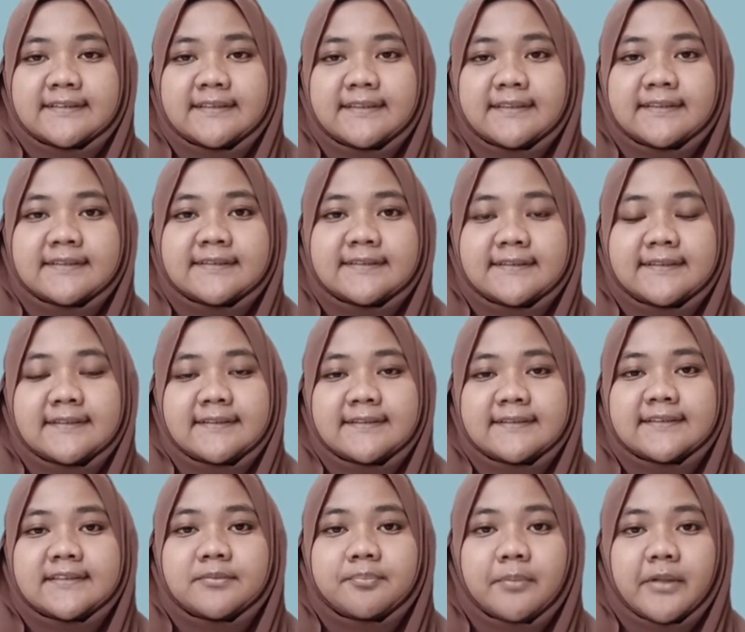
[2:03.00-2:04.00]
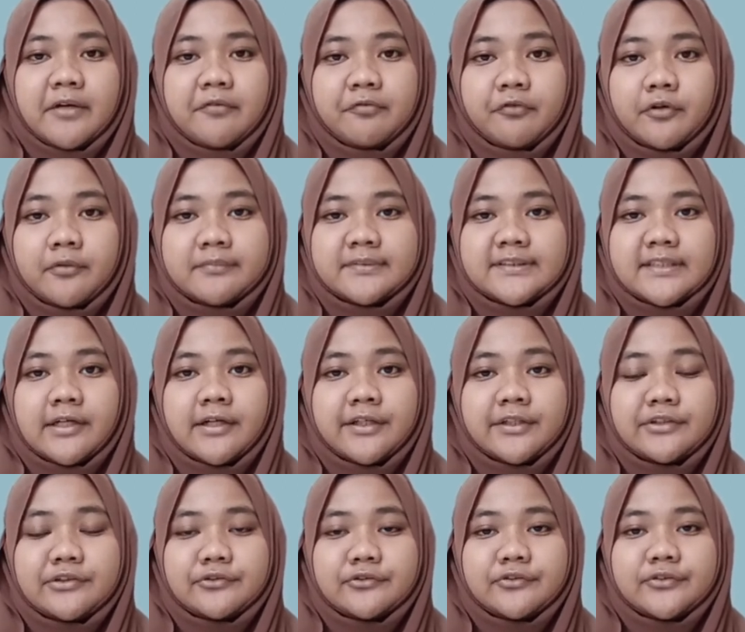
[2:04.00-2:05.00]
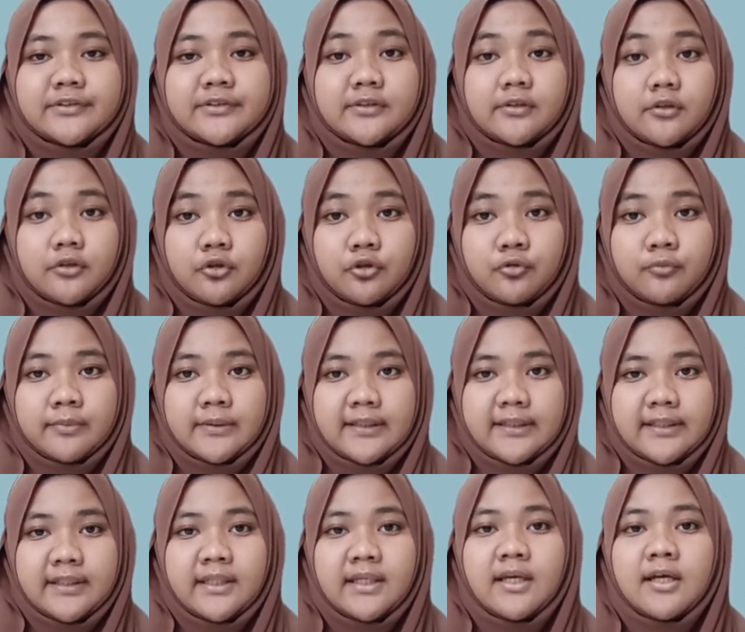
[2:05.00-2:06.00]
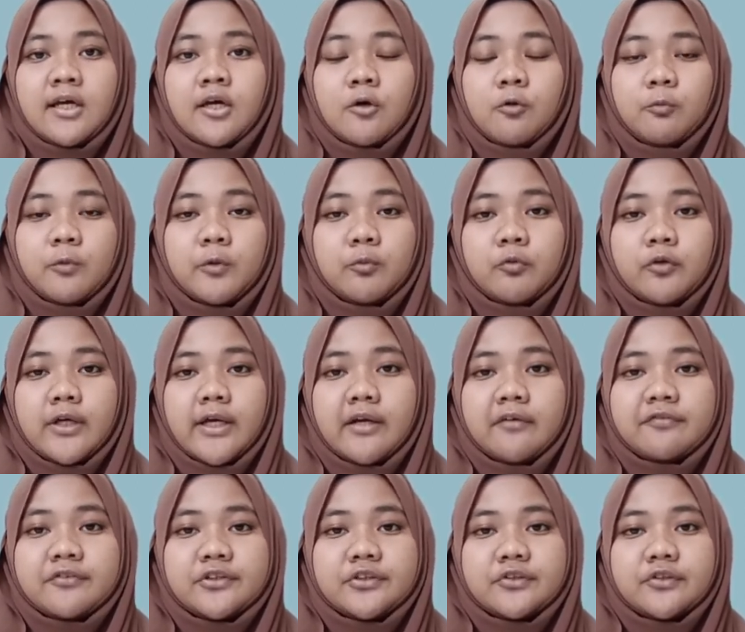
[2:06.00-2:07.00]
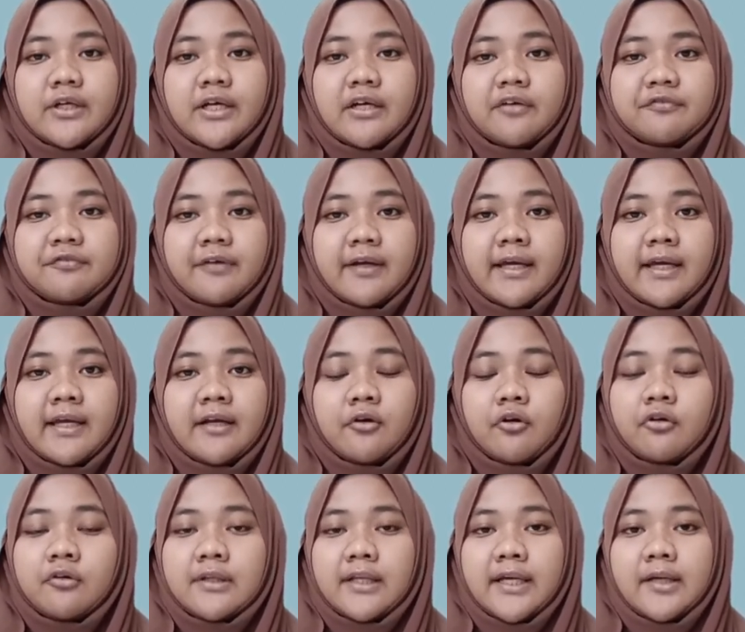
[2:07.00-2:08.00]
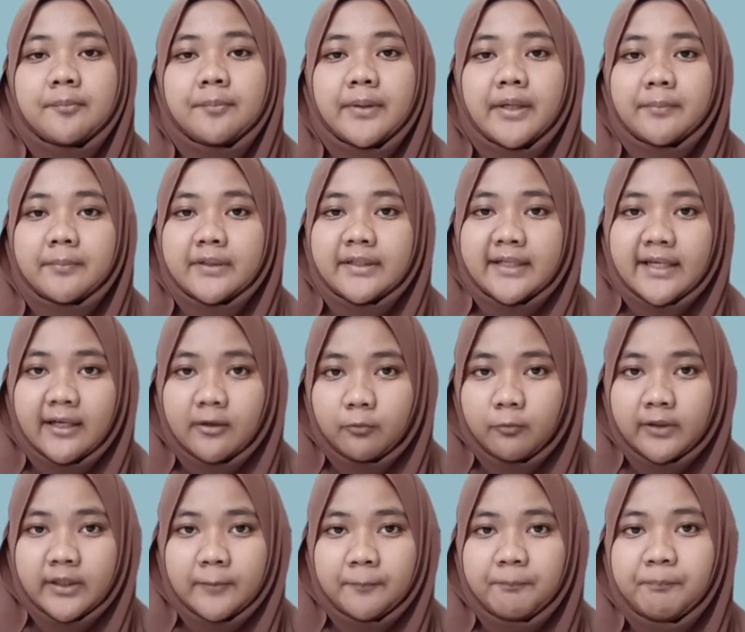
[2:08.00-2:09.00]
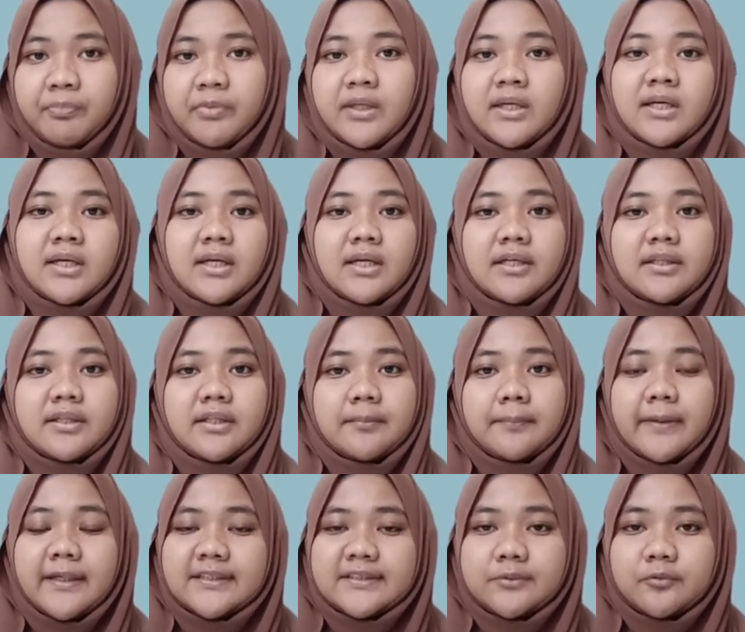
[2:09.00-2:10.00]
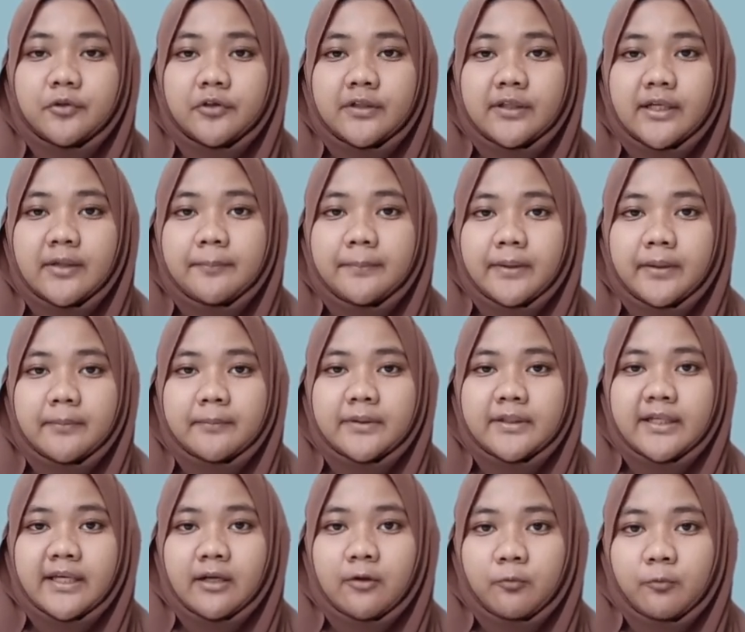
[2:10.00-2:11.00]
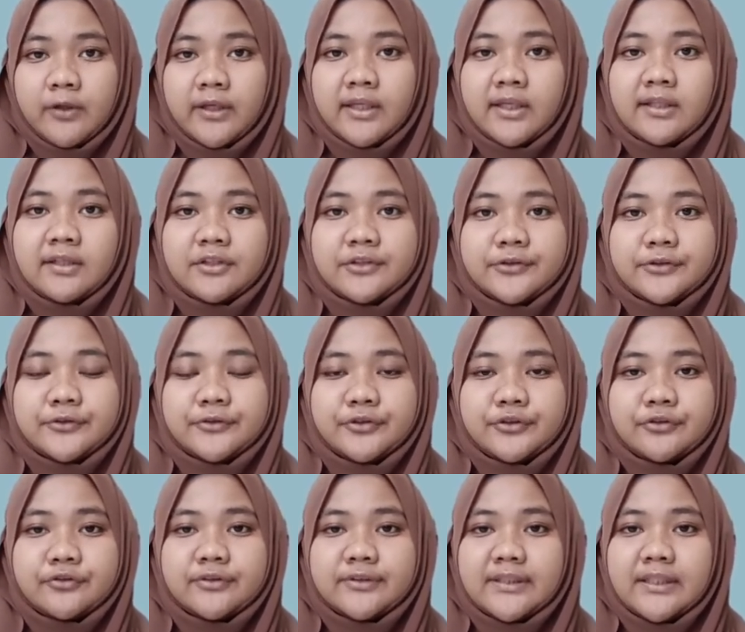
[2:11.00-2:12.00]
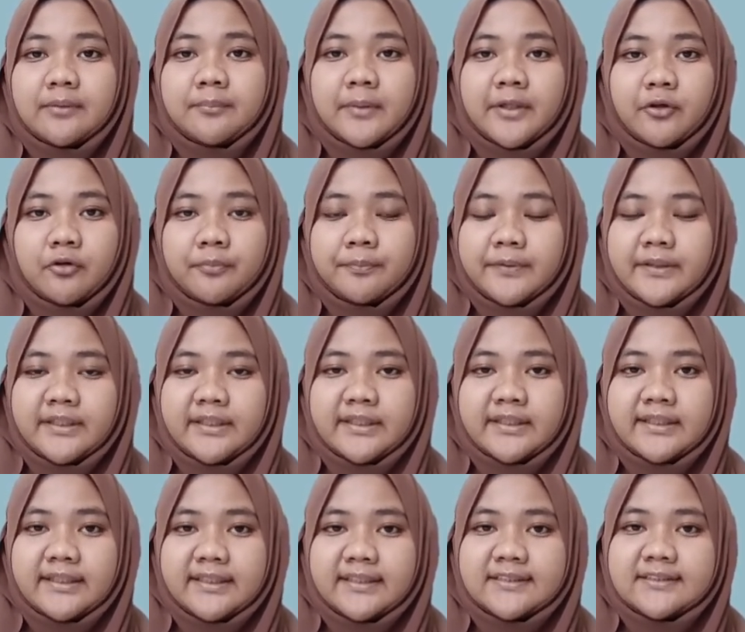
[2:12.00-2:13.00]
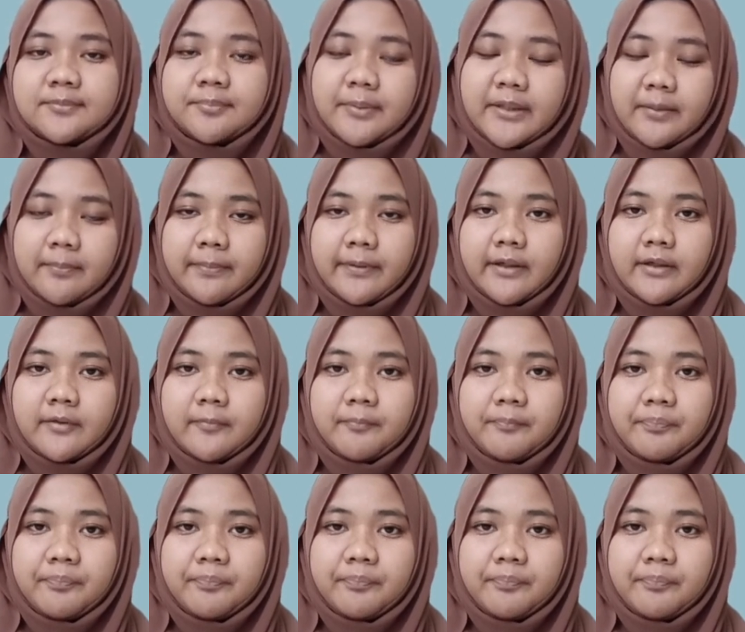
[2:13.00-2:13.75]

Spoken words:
since these platforms are used globally, we would have to have an online payment gateway. The best online payment gateway to use, in my opinion, is PayPal.